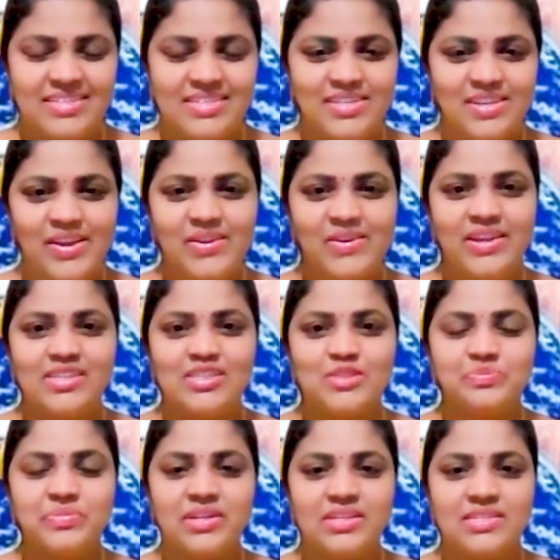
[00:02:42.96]
Sharon
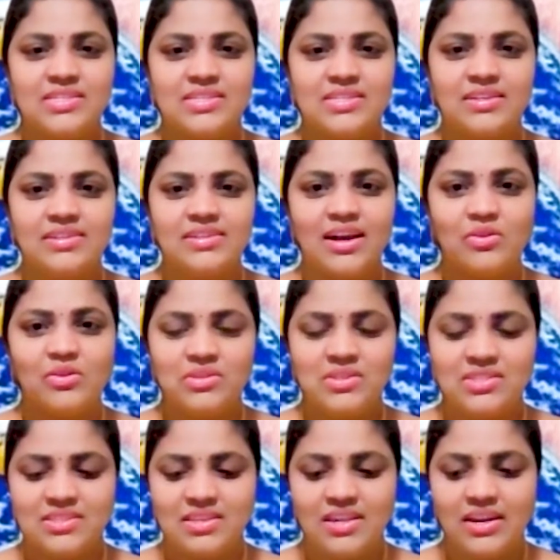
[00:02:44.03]
expressed her
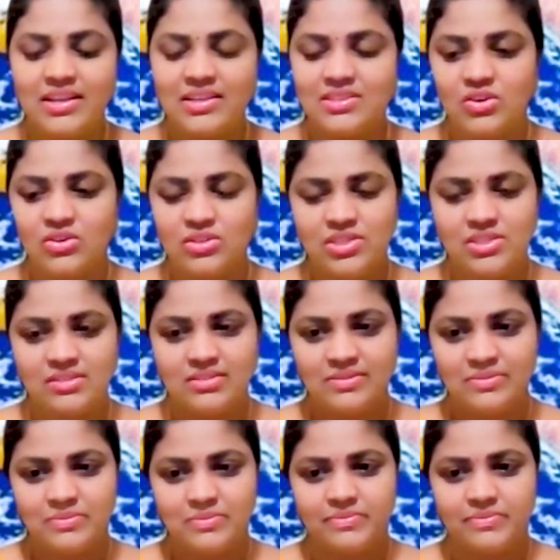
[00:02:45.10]
doubts and exhaustion.